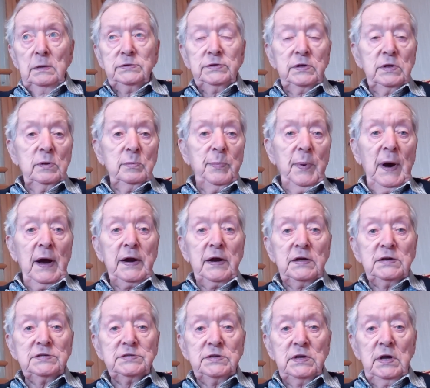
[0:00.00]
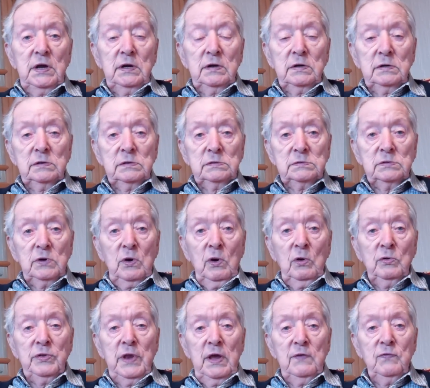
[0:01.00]
to the barracks there,
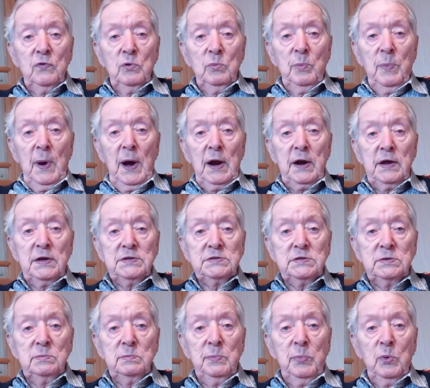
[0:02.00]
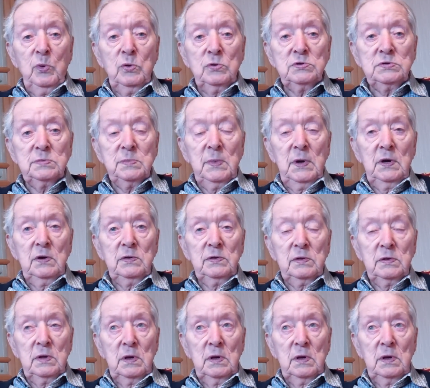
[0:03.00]
Royal Naval Barracks in Portsmouth,